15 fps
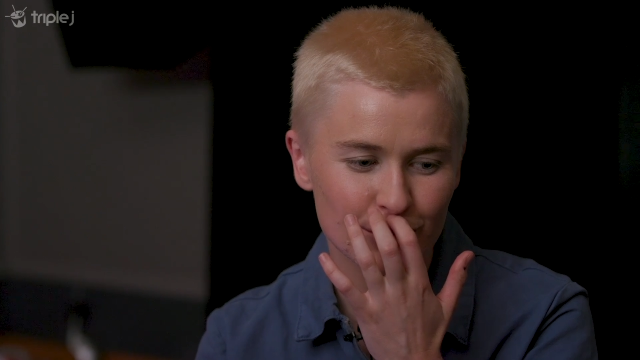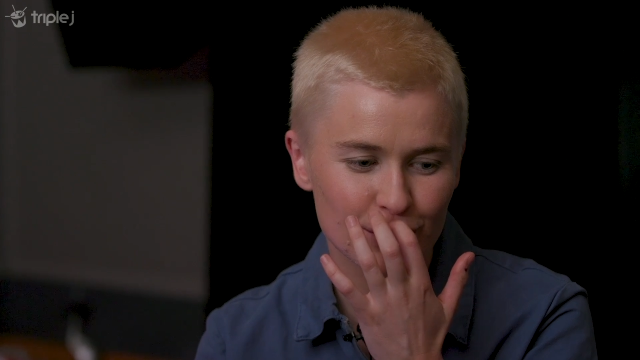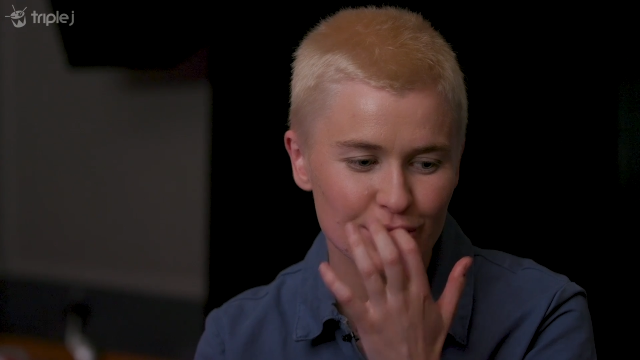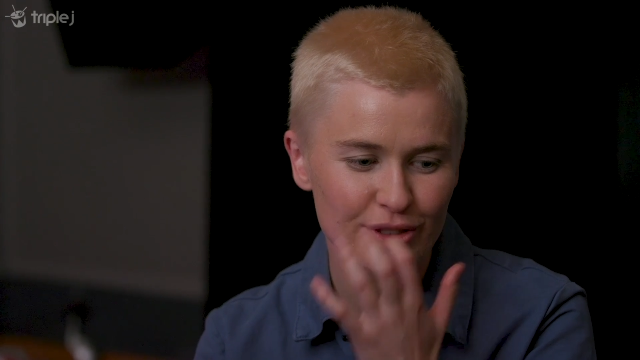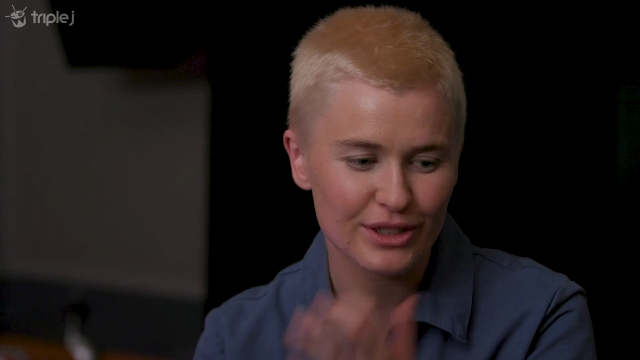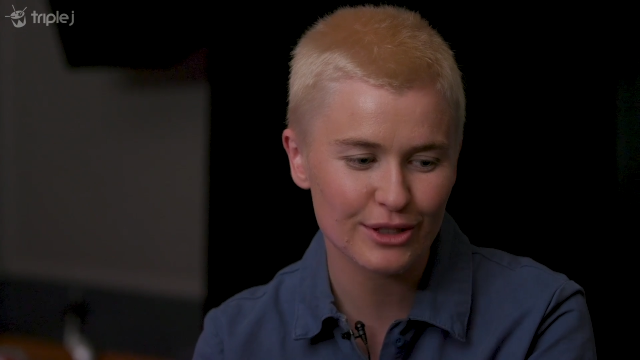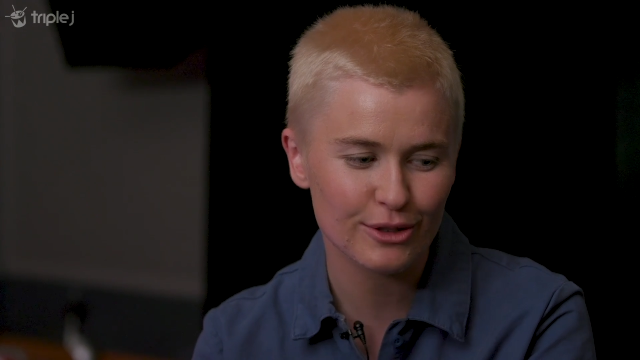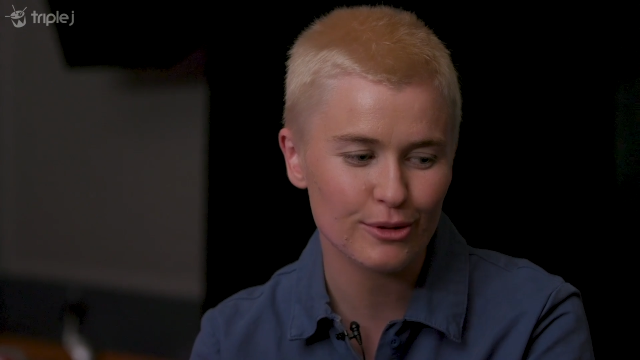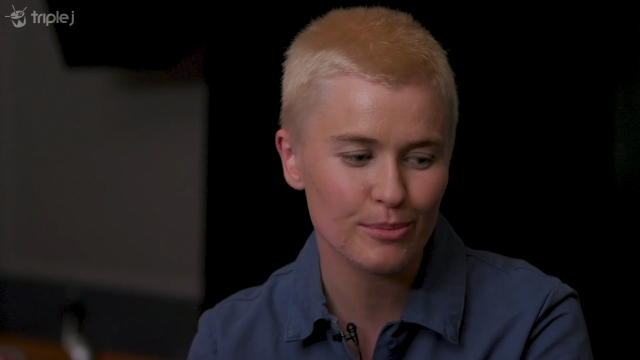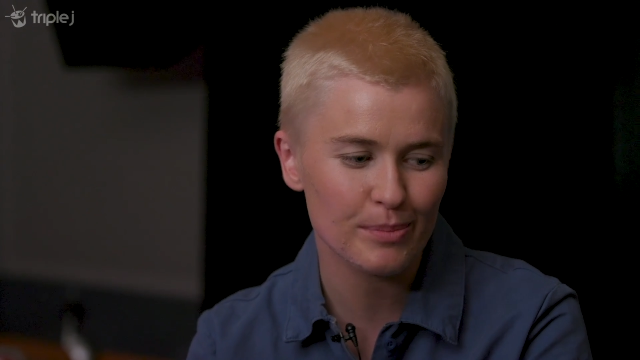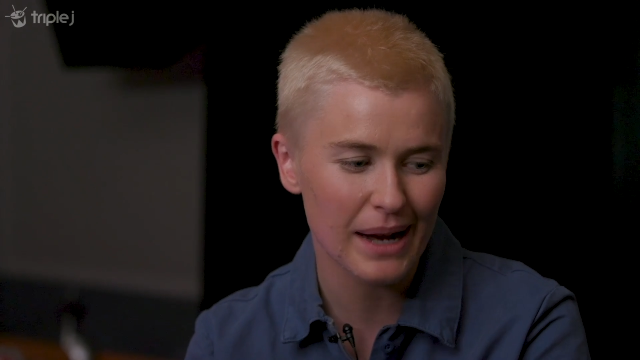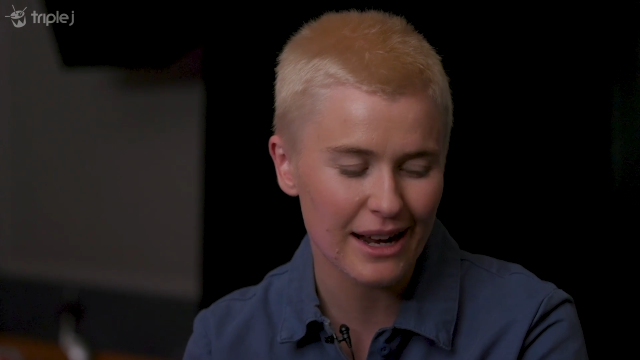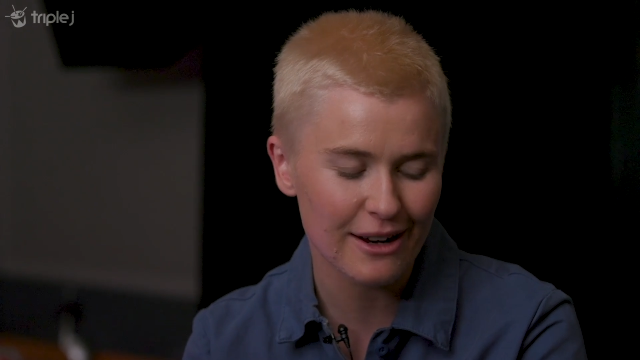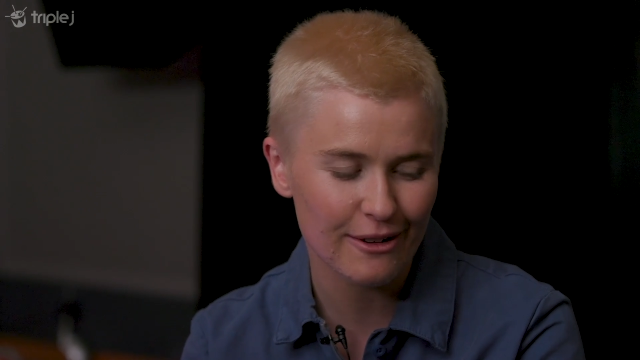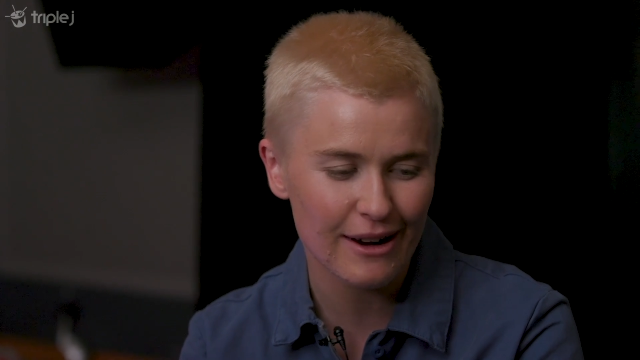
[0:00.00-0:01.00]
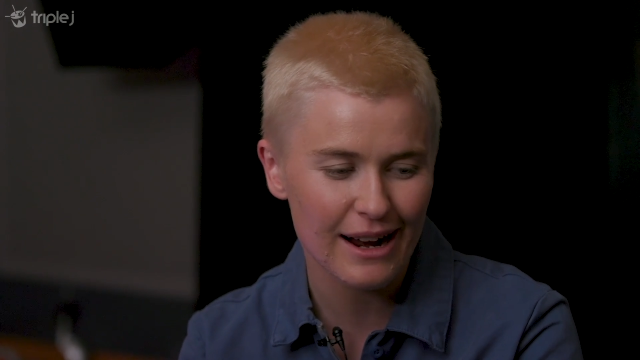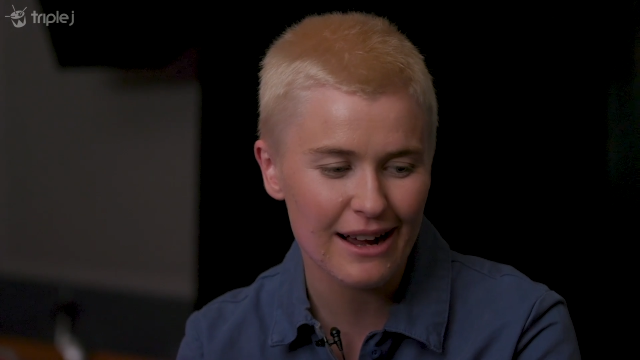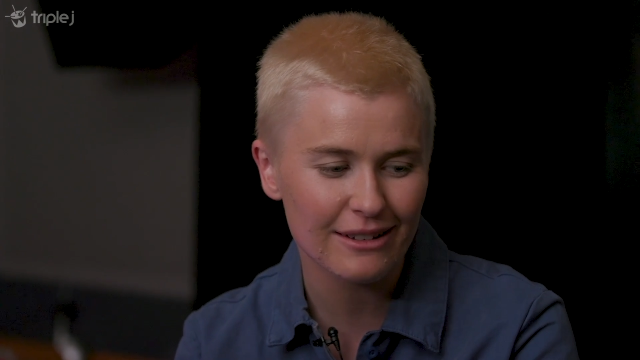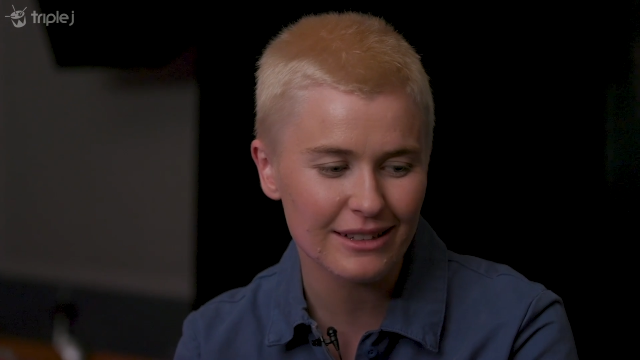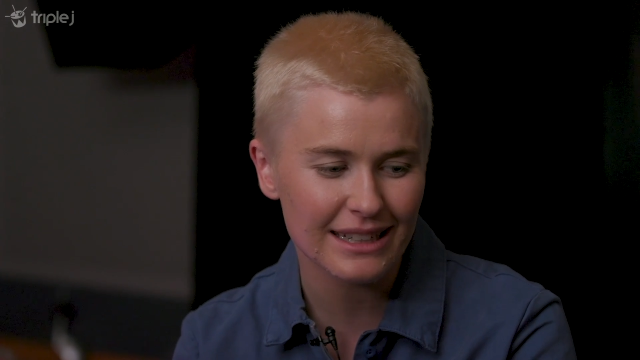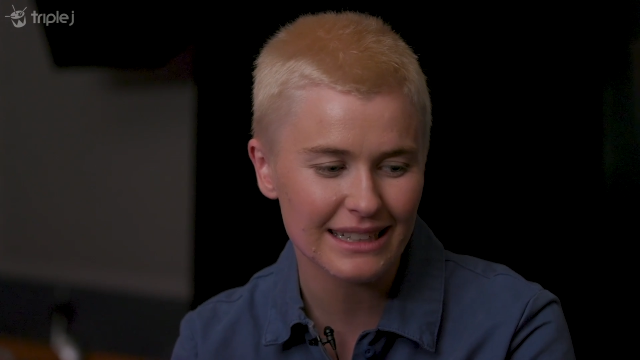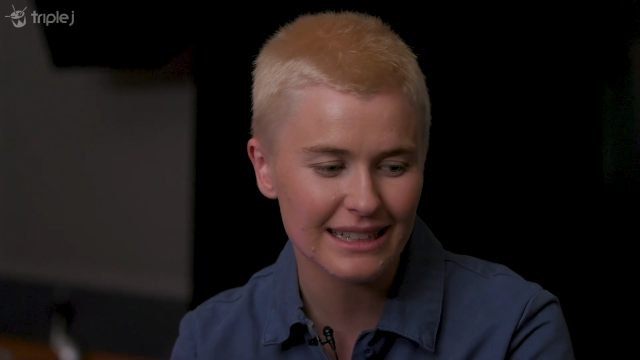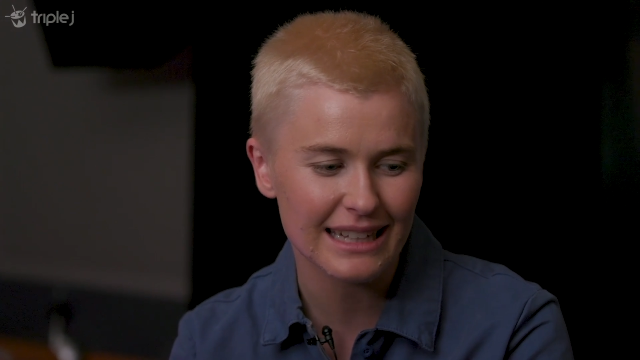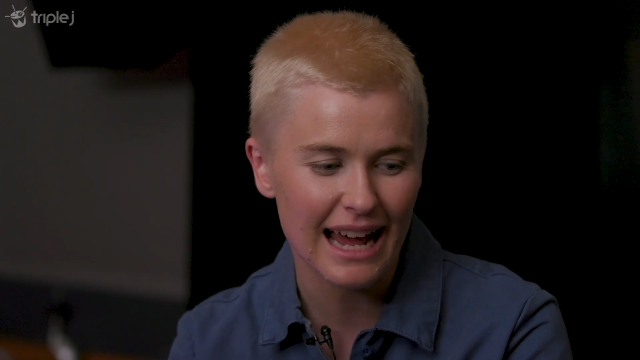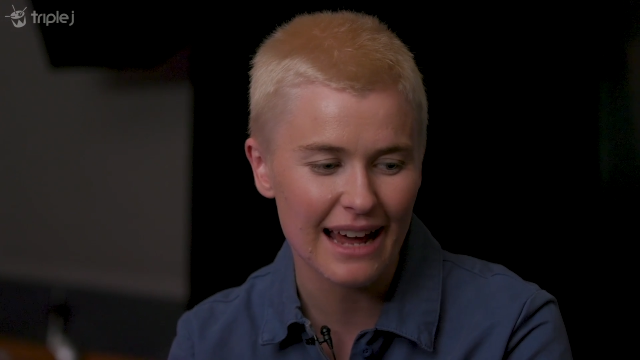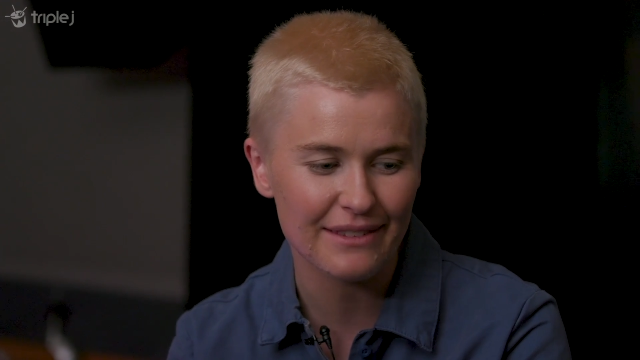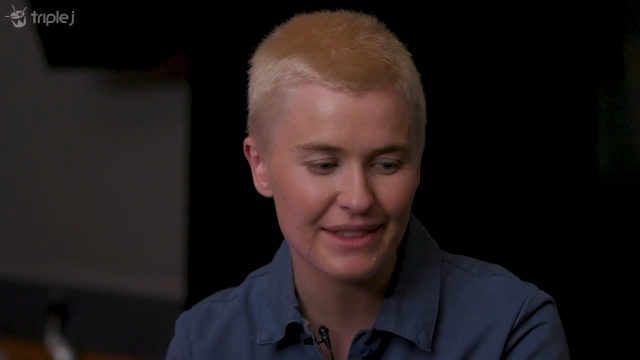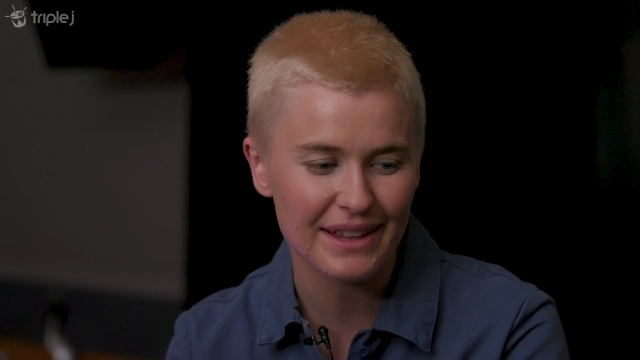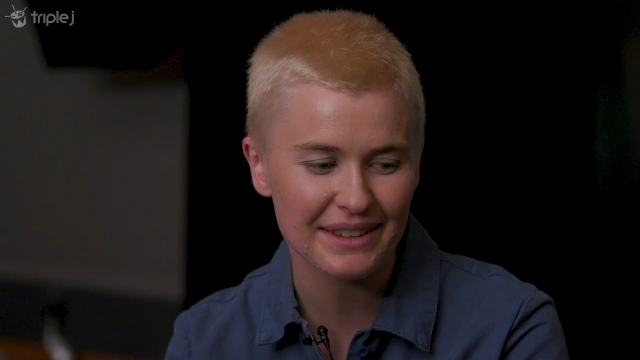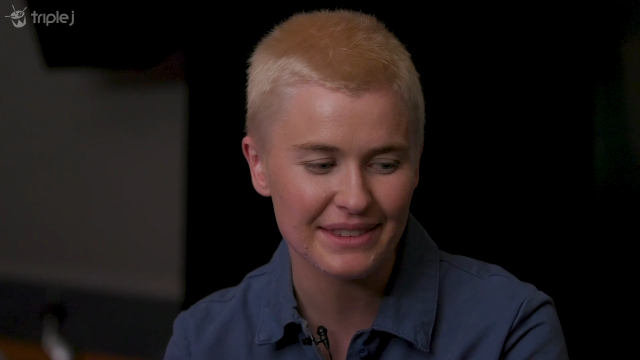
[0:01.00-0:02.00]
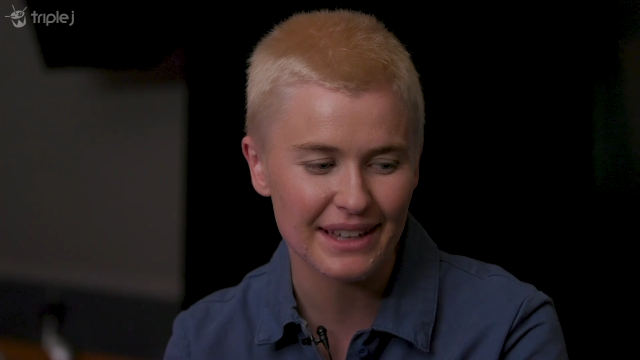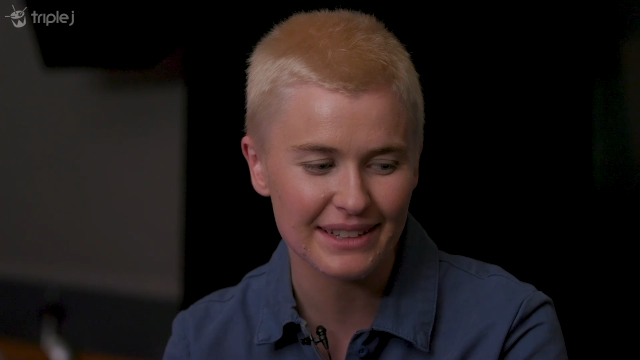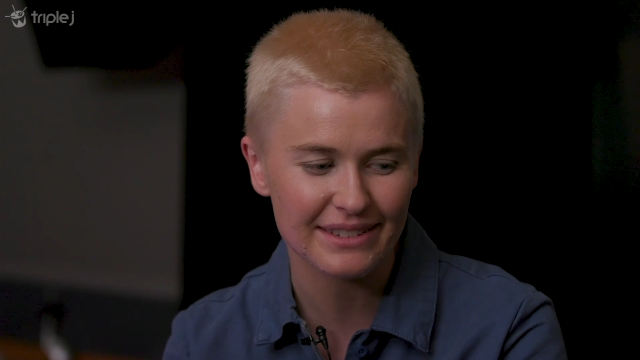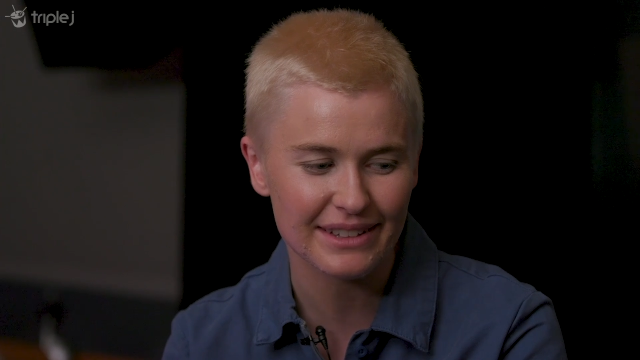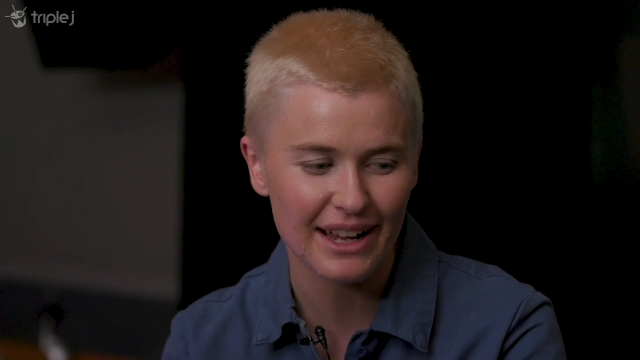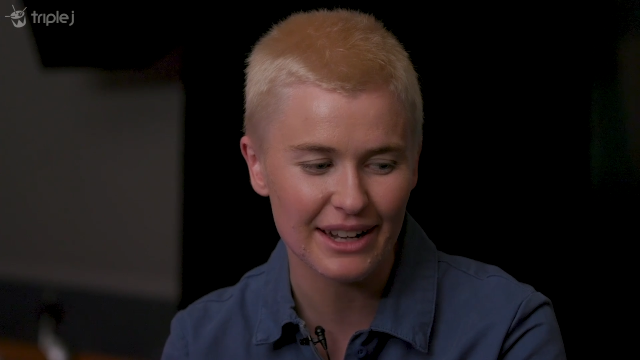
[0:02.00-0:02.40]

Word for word: musical background, and I think that's